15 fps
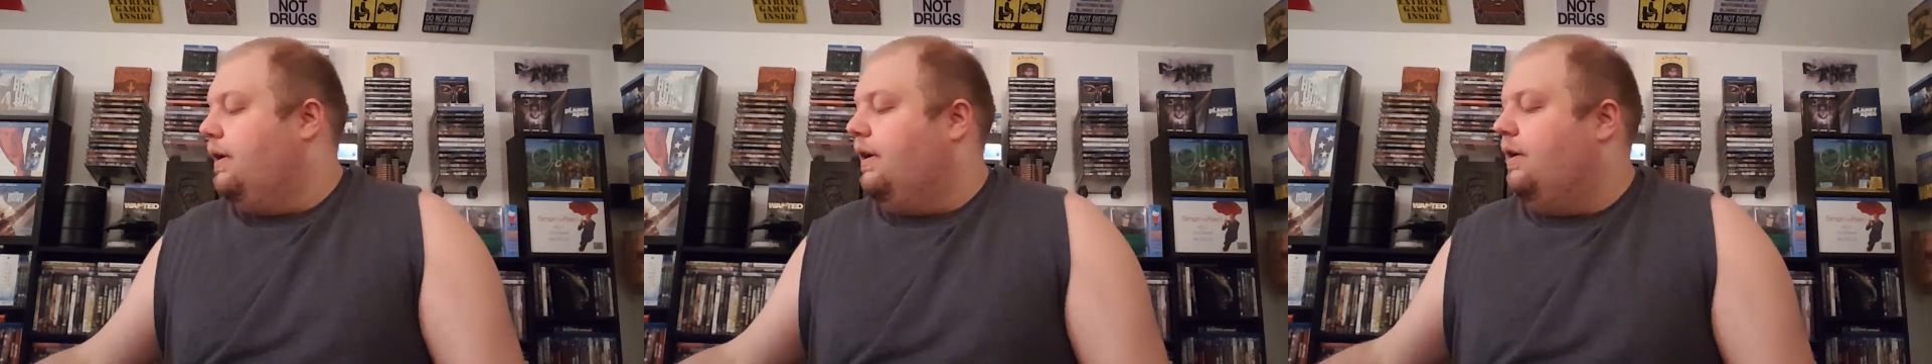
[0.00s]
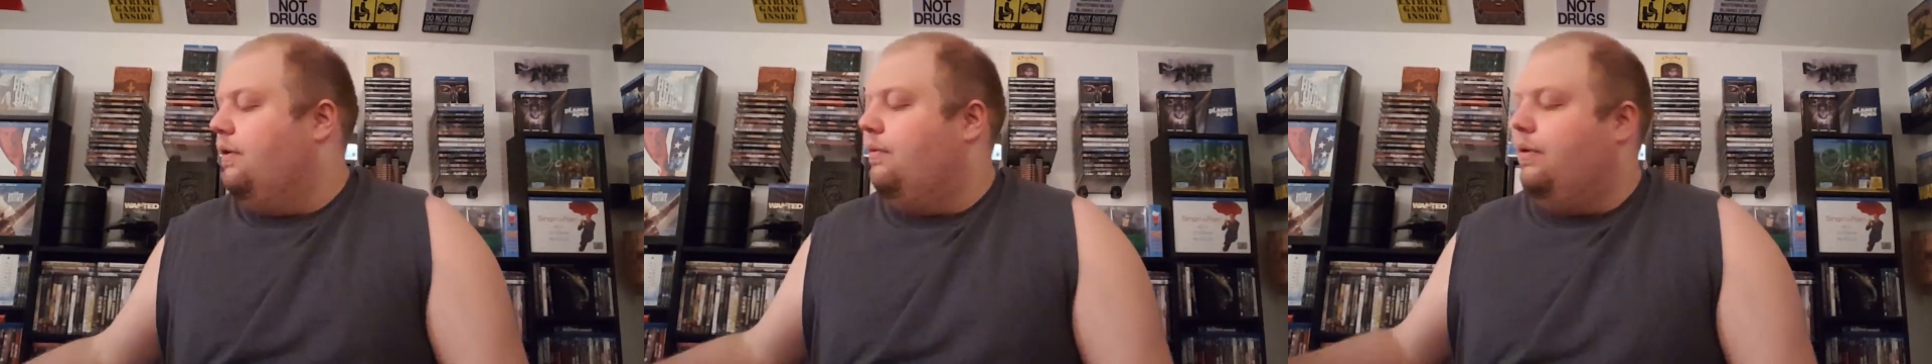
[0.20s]

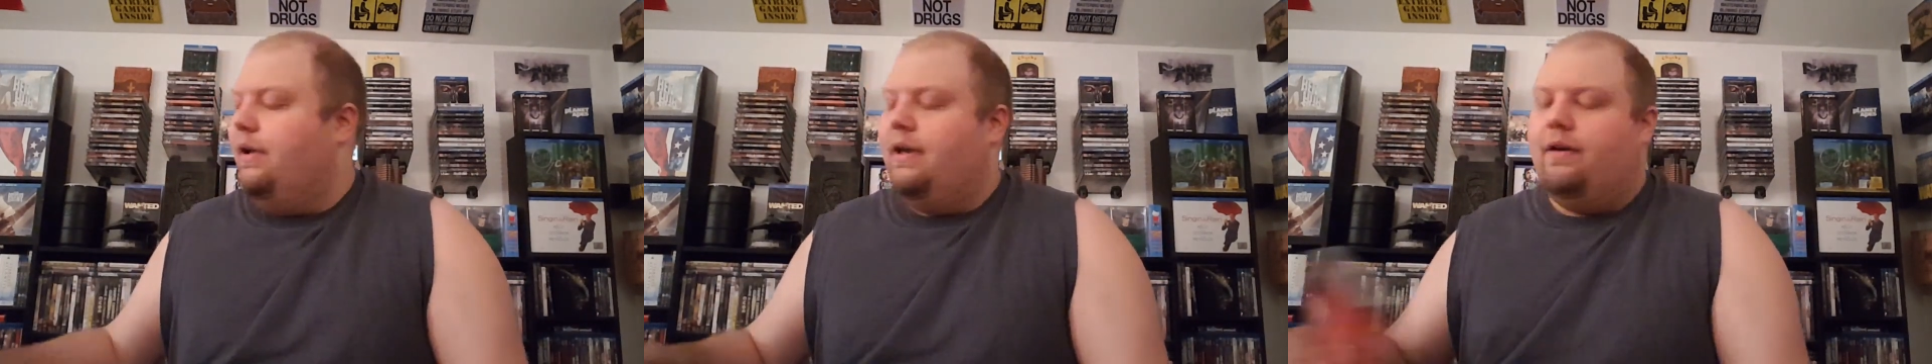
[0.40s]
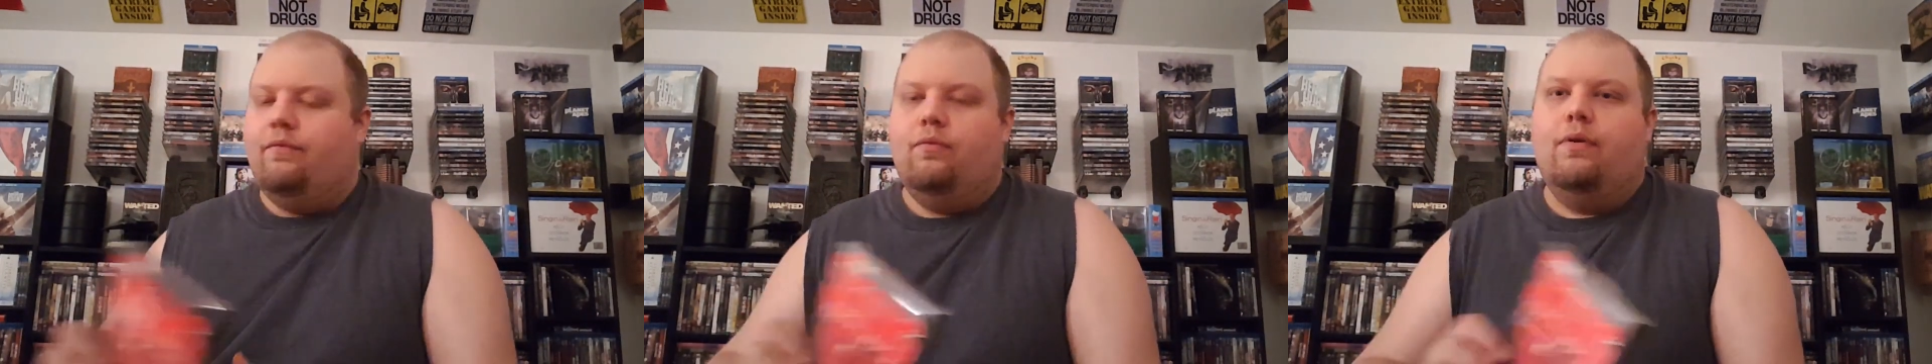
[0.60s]
Here we
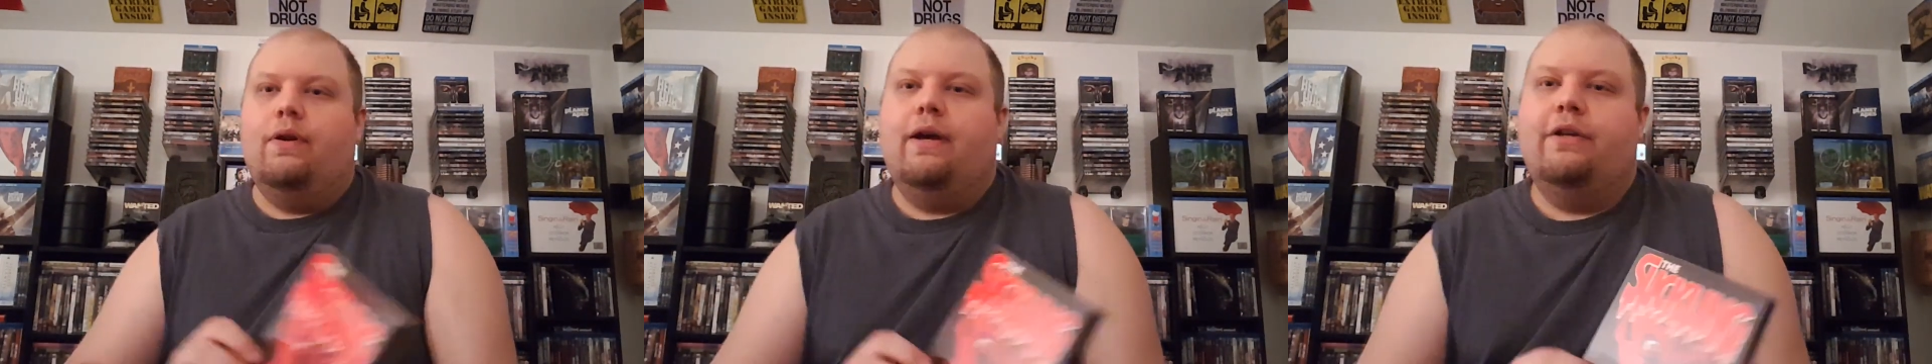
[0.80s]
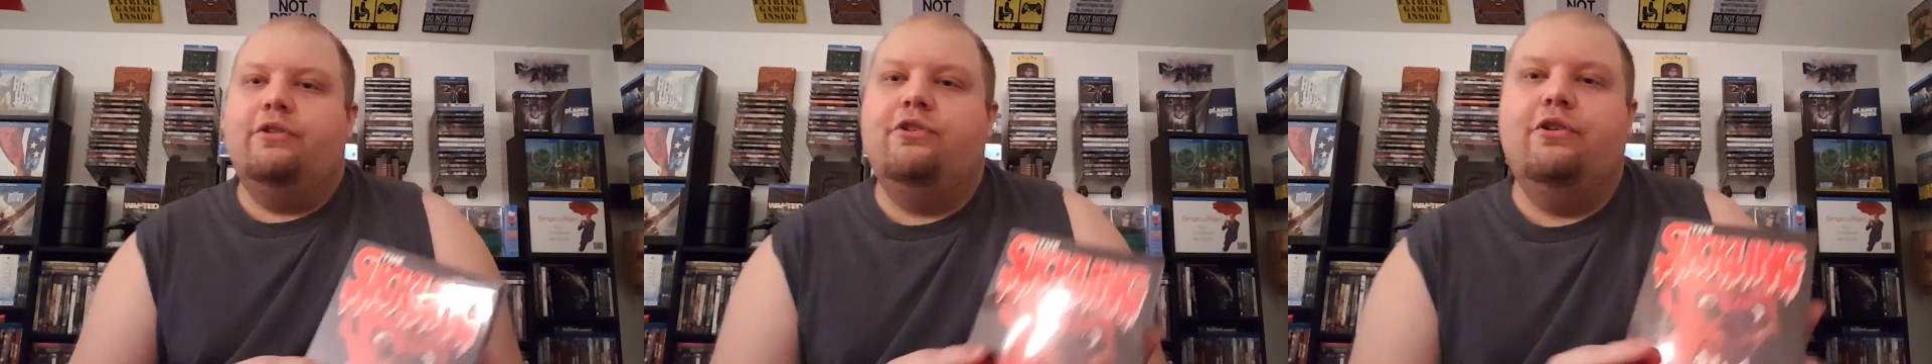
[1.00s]
have one
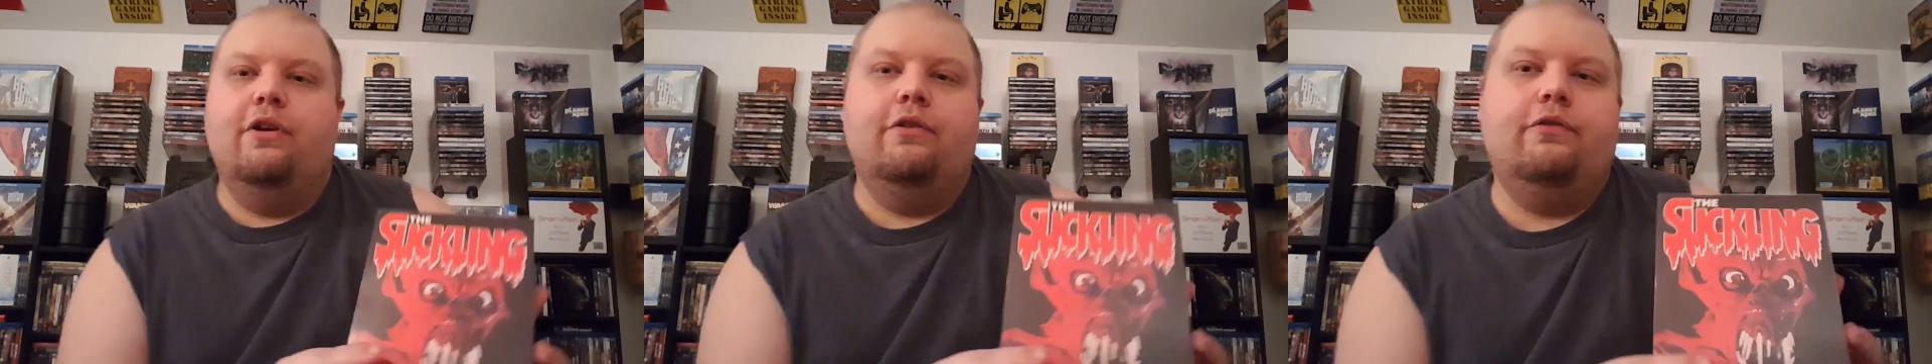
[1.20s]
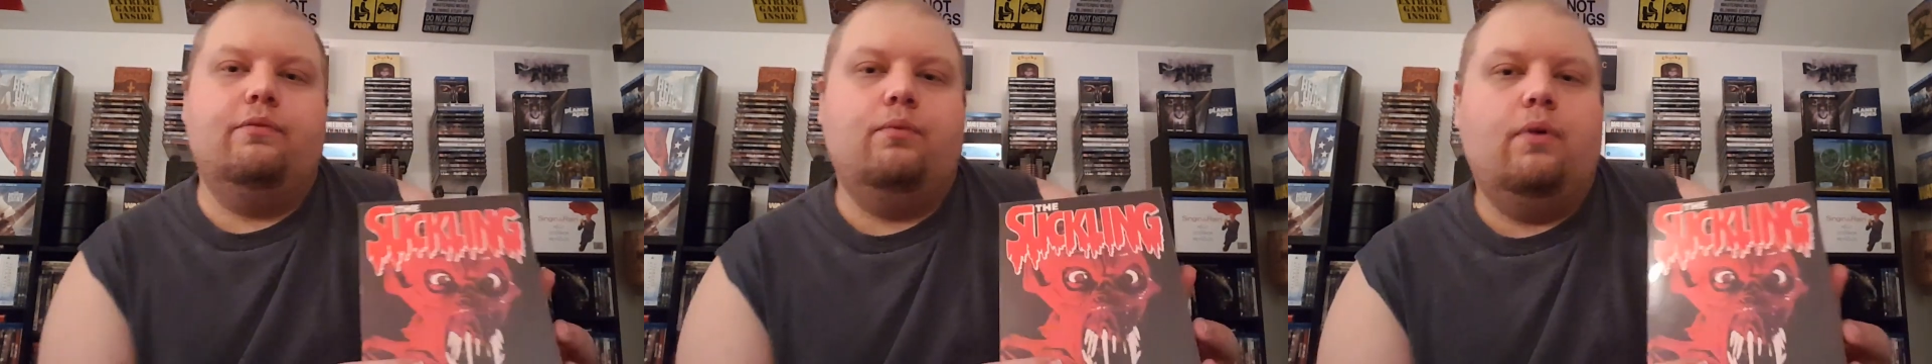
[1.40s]
I just